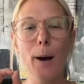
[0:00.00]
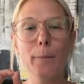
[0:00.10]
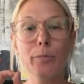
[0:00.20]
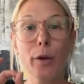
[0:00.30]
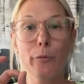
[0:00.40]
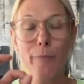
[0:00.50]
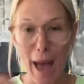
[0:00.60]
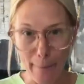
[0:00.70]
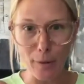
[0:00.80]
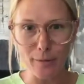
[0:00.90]

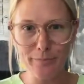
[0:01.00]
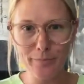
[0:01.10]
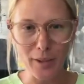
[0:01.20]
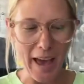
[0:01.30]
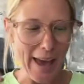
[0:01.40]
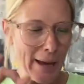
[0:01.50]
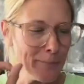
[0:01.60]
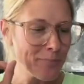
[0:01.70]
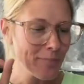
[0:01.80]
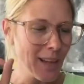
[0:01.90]
apple,
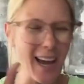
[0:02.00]
okay?